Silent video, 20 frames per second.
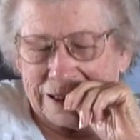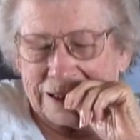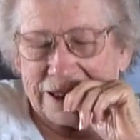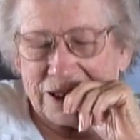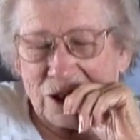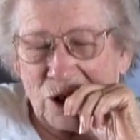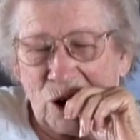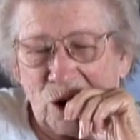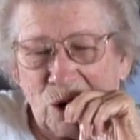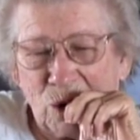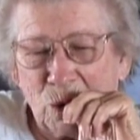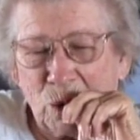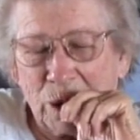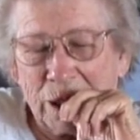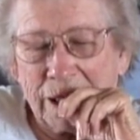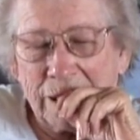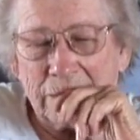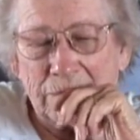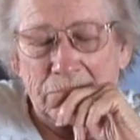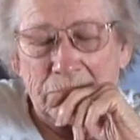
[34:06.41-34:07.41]
and so
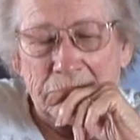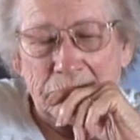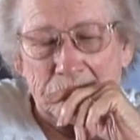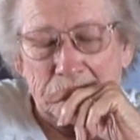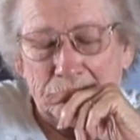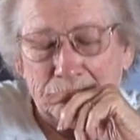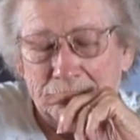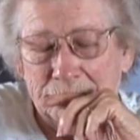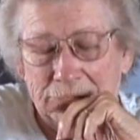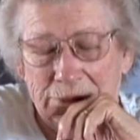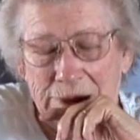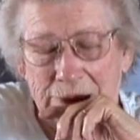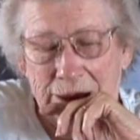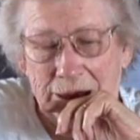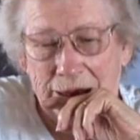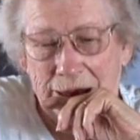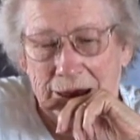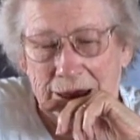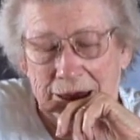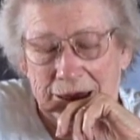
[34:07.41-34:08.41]
we
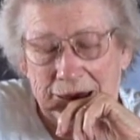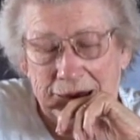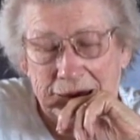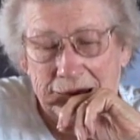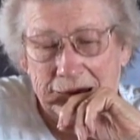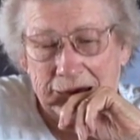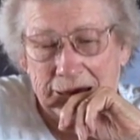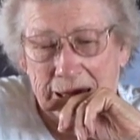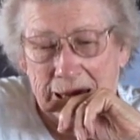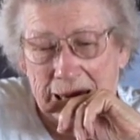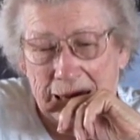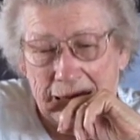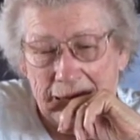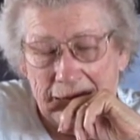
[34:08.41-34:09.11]
uh,